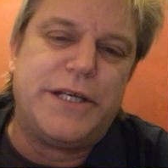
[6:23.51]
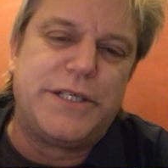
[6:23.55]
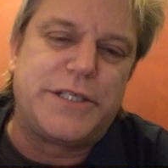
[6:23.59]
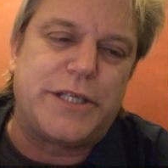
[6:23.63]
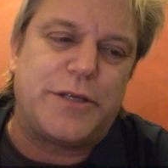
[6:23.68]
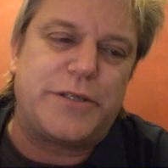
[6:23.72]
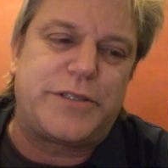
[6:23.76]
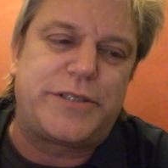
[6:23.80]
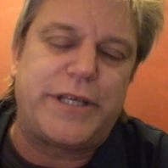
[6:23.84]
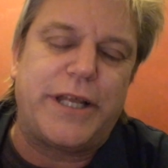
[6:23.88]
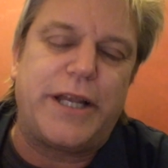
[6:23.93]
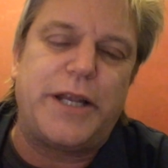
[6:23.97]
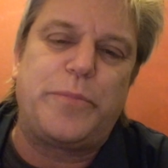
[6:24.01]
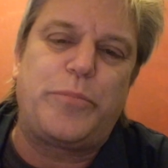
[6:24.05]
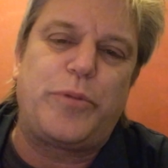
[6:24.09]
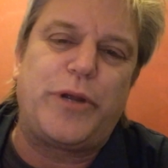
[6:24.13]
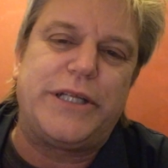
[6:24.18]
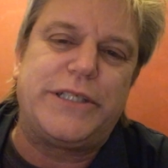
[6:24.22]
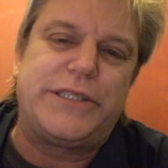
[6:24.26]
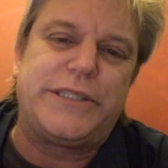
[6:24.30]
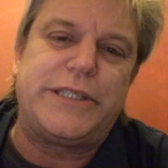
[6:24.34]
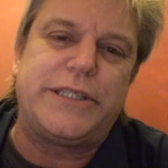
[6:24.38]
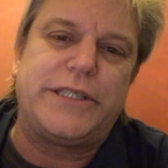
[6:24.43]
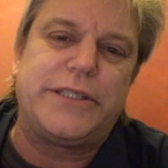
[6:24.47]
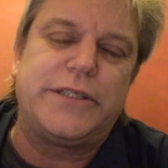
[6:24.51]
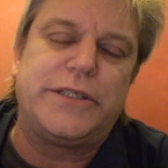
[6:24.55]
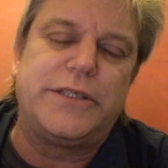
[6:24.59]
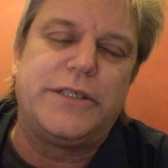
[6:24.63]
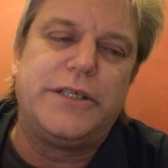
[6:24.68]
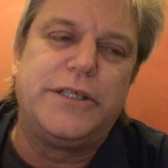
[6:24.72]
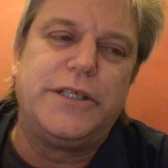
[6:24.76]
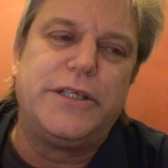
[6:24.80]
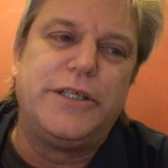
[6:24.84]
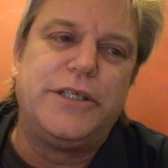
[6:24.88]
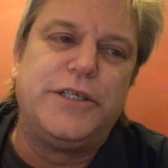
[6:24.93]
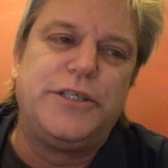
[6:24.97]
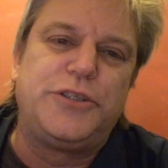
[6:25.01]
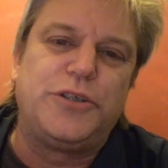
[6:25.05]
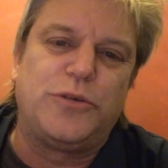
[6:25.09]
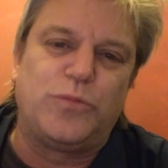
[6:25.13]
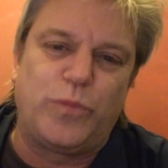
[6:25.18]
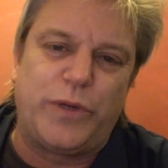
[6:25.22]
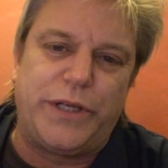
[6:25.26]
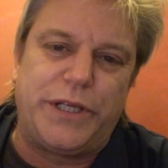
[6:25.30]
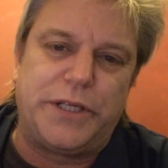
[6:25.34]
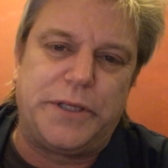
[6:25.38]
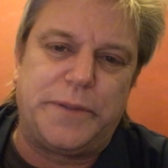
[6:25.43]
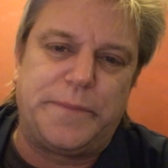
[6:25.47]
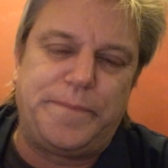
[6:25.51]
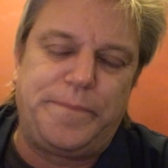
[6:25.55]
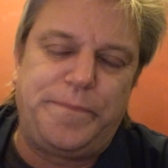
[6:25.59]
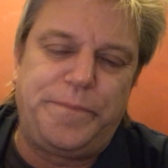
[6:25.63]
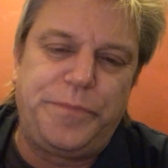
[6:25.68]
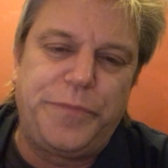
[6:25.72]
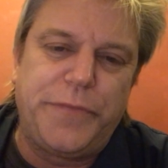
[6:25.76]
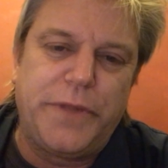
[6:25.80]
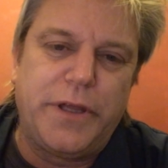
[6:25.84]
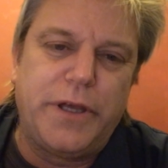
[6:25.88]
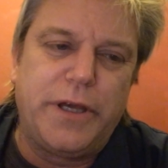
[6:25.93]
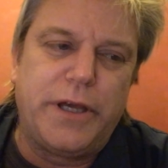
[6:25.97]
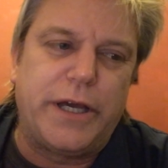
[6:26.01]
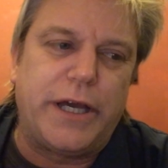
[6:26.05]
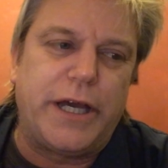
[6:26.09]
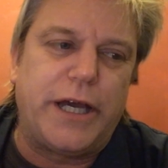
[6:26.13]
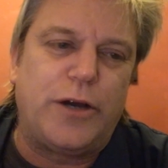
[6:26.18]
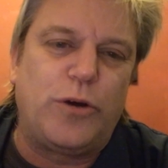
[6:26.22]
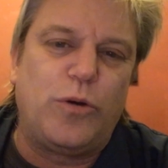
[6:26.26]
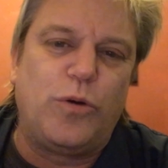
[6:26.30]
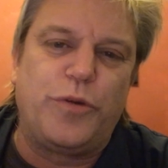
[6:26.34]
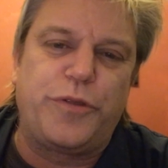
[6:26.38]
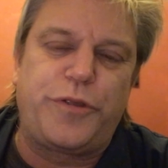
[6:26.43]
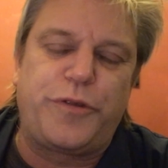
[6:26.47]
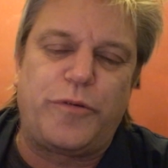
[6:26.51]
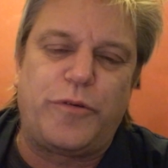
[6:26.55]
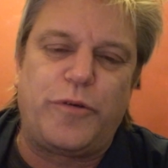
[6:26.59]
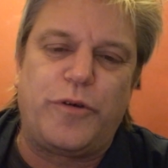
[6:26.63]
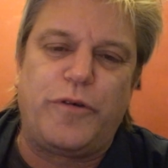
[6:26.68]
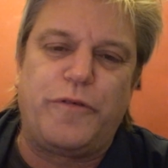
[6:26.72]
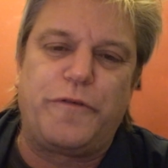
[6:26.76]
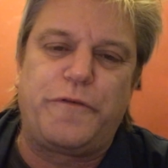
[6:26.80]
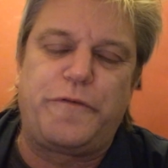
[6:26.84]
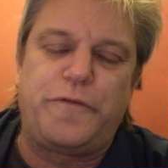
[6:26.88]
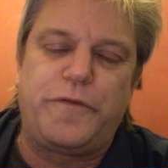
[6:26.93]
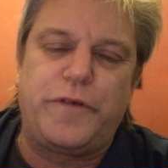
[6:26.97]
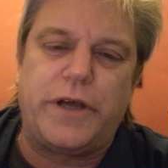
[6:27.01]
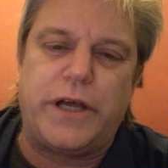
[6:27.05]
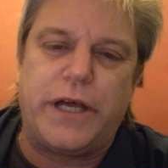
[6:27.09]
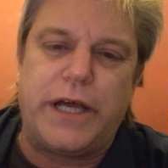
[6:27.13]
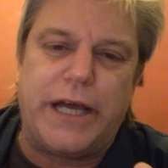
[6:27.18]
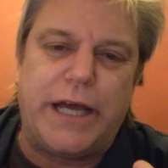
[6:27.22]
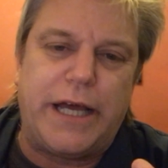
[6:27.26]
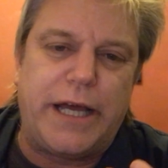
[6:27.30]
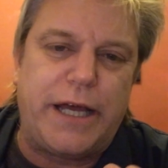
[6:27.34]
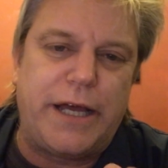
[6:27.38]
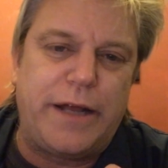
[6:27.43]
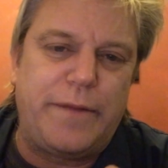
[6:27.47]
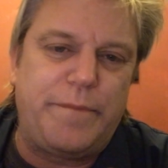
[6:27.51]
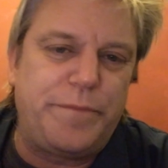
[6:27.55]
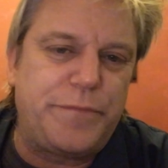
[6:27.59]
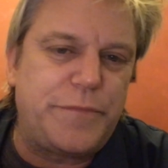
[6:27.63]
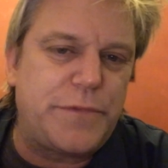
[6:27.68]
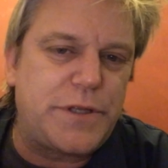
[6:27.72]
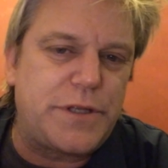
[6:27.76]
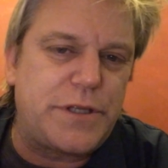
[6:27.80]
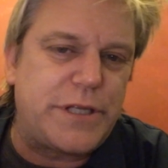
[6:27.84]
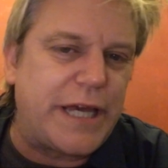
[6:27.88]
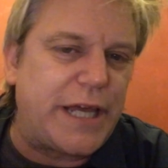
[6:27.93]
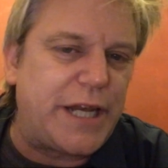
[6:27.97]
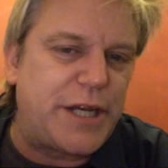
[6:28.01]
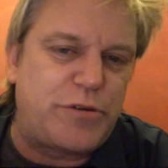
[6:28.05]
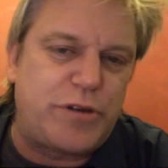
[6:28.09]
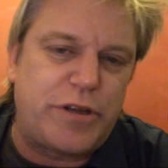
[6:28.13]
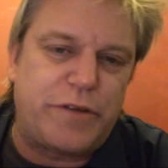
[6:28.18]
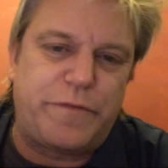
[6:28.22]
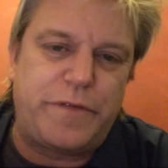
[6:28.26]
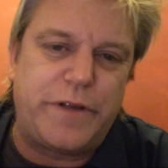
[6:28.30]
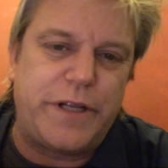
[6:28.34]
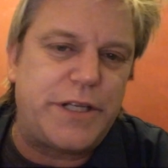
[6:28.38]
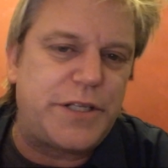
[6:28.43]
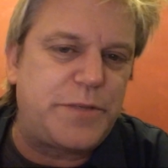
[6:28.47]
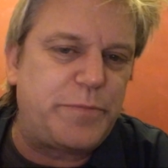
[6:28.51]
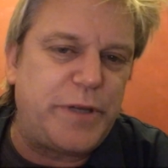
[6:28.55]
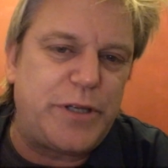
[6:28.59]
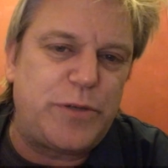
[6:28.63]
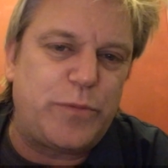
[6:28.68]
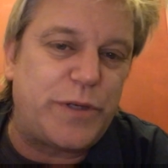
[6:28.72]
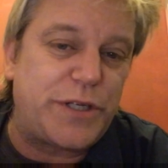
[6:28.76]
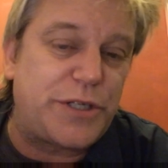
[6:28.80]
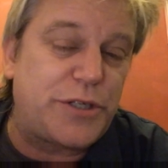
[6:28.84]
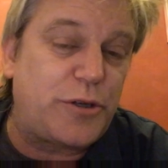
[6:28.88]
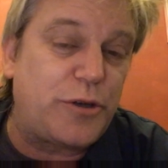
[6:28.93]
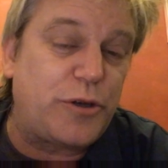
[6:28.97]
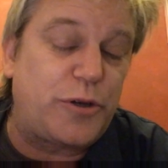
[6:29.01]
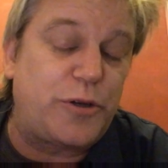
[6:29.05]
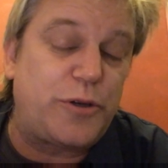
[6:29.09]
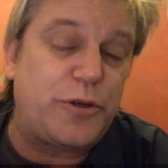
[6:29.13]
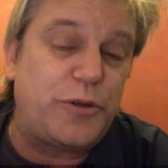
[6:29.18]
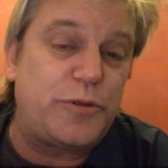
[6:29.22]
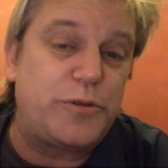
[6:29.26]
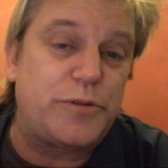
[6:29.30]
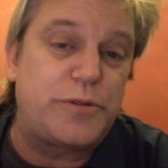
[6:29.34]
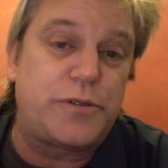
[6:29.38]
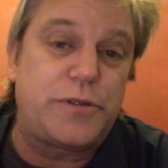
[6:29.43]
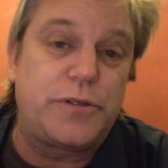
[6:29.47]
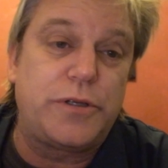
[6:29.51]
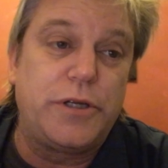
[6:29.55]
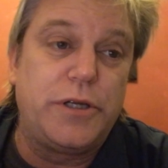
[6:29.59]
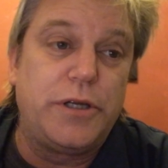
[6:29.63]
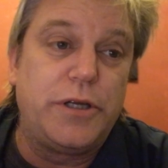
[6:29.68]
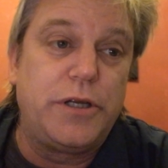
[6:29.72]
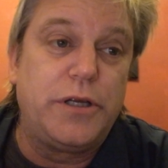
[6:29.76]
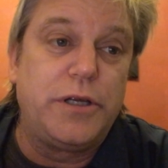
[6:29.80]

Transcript: So celebrating John Wyndham, author of Day of the Triffids, Midwich Cuckoos,